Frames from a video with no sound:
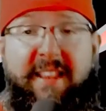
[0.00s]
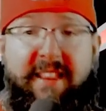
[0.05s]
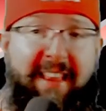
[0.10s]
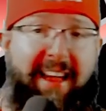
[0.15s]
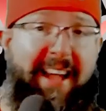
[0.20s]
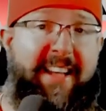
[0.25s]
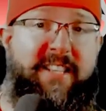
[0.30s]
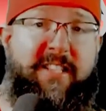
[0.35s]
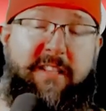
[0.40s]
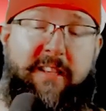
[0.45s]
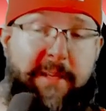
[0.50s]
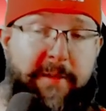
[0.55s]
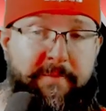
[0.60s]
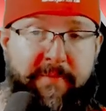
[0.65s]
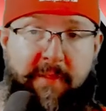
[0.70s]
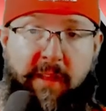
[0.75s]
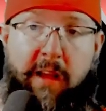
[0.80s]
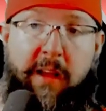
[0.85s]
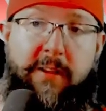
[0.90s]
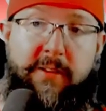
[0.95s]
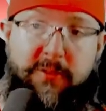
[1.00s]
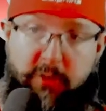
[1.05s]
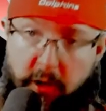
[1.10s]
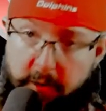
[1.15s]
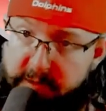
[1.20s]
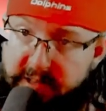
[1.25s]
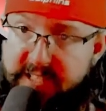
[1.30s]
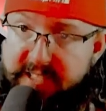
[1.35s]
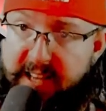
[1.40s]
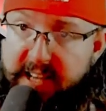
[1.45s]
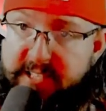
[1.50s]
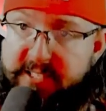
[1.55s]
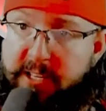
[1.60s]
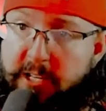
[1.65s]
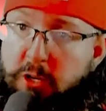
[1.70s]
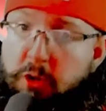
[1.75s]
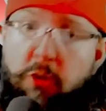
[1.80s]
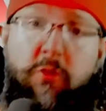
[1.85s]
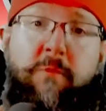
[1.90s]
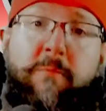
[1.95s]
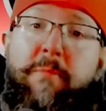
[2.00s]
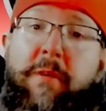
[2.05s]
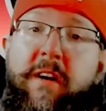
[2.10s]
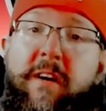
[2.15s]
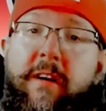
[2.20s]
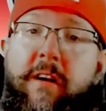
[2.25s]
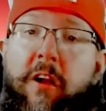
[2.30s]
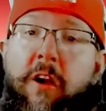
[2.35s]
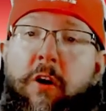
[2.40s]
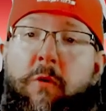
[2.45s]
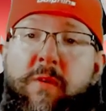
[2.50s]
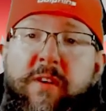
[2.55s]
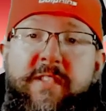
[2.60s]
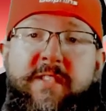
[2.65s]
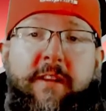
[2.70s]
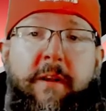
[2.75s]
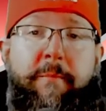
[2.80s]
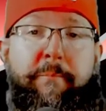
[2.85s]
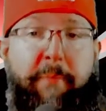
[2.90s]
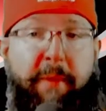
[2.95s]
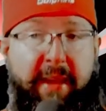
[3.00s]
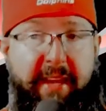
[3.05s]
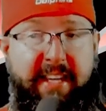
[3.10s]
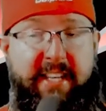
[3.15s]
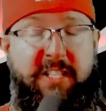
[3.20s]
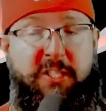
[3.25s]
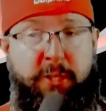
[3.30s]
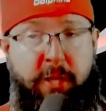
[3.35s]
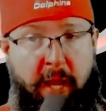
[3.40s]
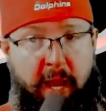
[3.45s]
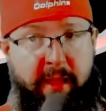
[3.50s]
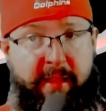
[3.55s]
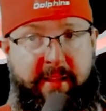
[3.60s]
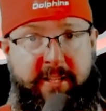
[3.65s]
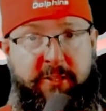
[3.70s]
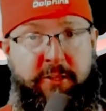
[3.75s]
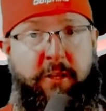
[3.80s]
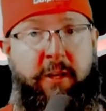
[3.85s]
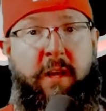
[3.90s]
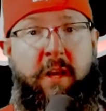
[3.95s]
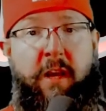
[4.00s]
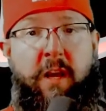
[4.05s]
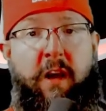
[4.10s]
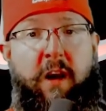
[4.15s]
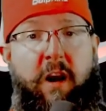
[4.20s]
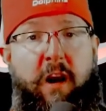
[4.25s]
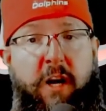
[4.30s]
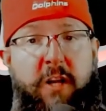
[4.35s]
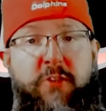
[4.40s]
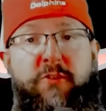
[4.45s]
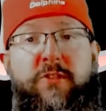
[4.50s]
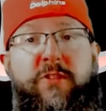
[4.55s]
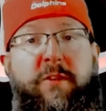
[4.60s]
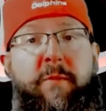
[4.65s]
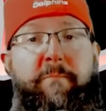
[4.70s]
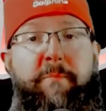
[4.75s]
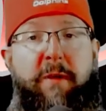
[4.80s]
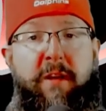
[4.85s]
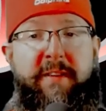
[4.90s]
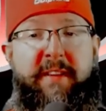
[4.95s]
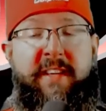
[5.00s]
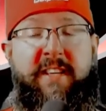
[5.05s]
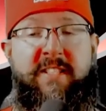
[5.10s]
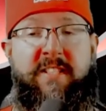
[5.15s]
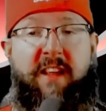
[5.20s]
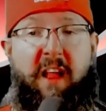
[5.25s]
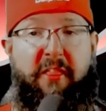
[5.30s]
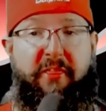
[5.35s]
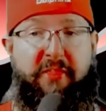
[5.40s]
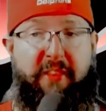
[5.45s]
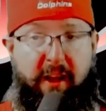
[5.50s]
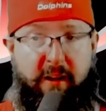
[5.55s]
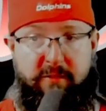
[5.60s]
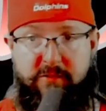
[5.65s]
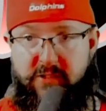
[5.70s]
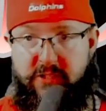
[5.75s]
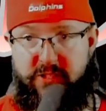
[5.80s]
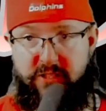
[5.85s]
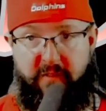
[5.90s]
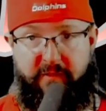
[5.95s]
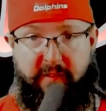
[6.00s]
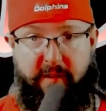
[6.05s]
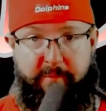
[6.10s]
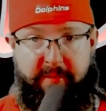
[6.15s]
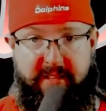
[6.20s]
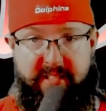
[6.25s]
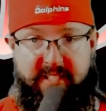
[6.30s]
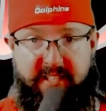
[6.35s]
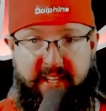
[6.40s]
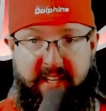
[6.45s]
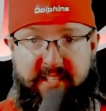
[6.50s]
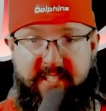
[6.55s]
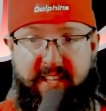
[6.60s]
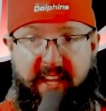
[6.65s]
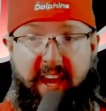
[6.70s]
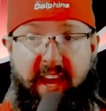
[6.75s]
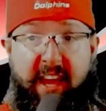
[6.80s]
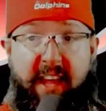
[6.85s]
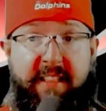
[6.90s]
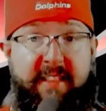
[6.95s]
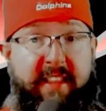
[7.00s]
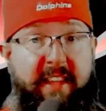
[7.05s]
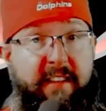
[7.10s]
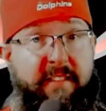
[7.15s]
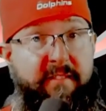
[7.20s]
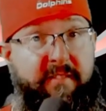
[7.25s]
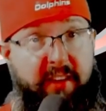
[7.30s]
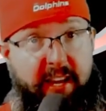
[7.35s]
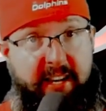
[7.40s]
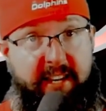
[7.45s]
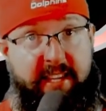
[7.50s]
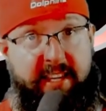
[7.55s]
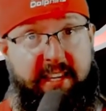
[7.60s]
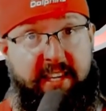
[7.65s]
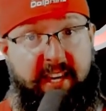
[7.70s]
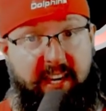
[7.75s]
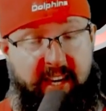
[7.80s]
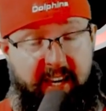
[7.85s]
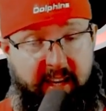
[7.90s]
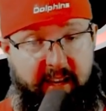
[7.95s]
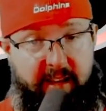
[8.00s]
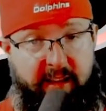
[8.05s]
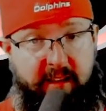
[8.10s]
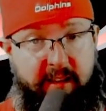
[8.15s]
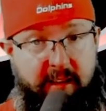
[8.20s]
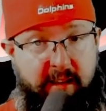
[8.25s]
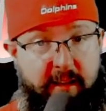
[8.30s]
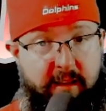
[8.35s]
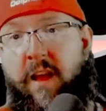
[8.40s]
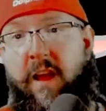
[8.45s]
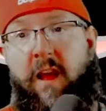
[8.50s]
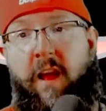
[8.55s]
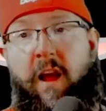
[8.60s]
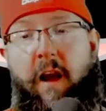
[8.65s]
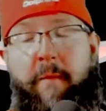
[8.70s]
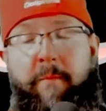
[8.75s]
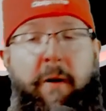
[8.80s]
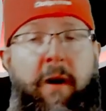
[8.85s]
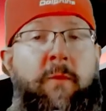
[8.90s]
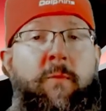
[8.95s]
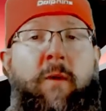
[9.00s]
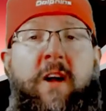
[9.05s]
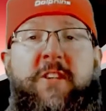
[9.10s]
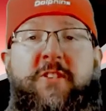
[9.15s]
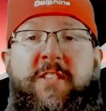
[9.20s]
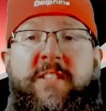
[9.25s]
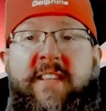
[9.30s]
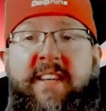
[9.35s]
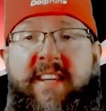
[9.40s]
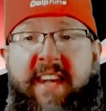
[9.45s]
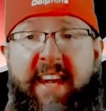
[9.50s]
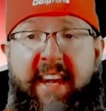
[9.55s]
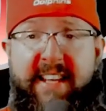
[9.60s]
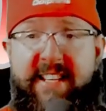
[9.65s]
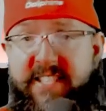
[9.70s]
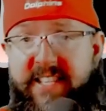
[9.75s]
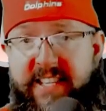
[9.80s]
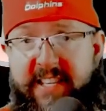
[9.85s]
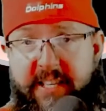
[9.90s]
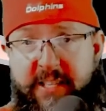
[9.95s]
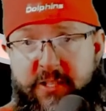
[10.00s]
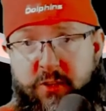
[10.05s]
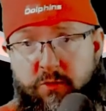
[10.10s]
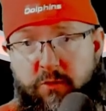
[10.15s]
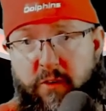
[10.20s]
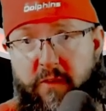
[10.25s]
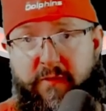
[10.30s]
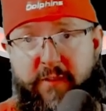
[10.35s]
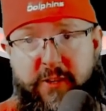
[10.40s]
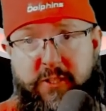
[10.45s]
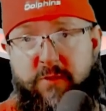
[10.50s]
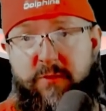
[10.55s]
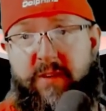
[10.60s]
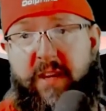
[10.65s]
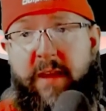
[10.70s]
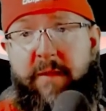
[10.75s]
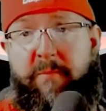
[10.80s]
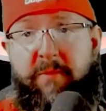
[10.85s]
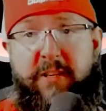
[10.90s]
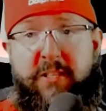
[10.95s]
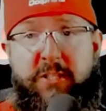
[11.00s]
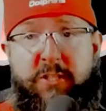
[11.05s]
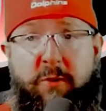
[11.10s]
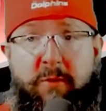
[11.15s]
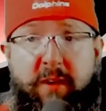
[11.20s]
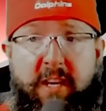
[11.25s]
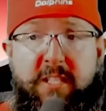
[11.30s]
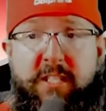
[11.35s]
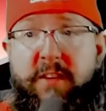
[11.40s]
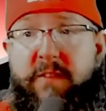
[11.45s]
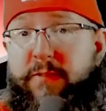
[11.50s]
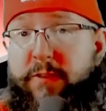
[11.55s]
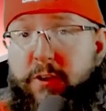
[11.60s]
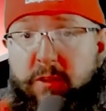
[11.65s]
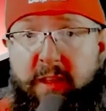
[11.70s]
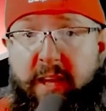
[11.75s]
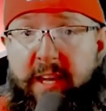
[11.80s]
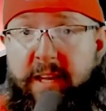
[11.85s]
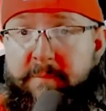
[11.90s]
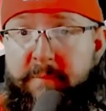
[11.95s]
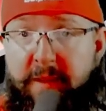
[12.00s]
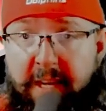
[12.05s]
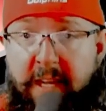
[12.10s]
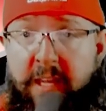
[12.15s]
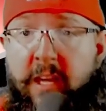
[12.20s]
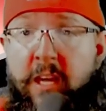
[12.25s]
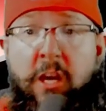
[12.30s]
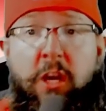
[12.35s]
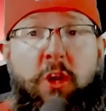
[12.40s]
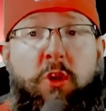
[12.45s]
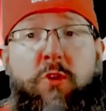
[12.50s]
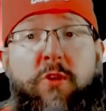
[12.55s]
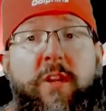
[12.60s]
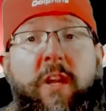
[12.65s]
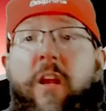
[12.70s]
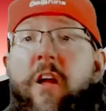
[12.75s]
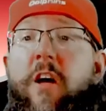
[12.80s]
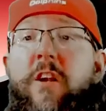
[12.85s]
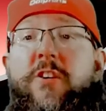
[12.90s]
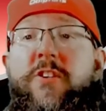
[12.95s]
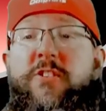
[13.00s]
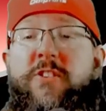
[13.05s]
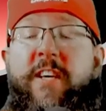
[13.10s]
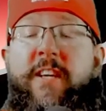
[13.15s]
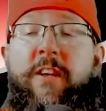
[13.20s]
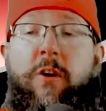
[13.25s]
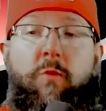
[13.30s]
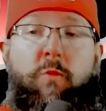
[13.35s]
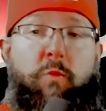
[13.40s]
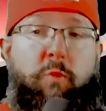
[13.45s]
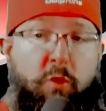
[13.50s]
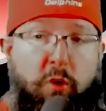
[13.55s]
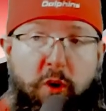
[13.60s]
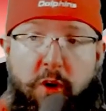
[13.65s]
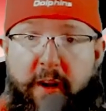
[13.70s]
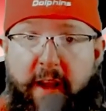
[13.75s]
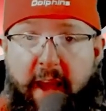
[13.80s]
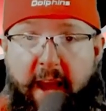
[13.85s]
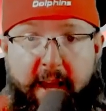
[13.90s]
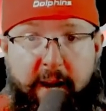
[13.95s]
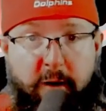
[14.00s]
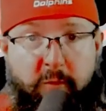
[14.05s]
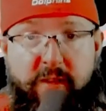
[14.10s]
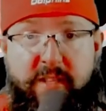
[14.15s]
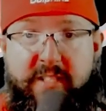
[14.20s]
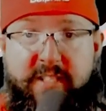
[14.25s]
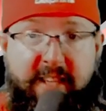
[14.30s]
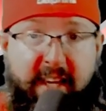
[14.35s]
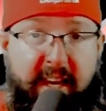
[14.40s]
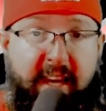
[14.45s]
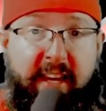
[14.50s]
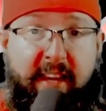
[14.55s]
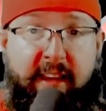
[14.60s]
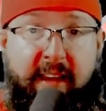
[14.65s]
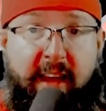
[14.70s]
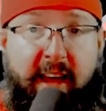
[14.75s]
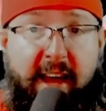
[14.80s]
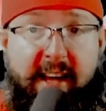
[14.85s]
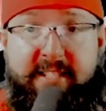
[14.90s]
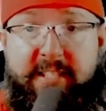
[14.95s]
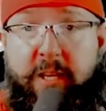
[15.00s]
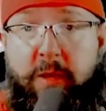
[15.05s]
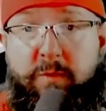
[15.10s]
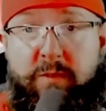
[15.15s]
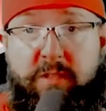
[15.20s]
lastly, Tobi says that Kuttenberg was their biggest challenge. Hundreds of buildings, thousands of NPCs, and the invading king. Upon watching the KCD 2 official gameplay showcase, if you're like me, you didn't understand a word Adder was saying as he was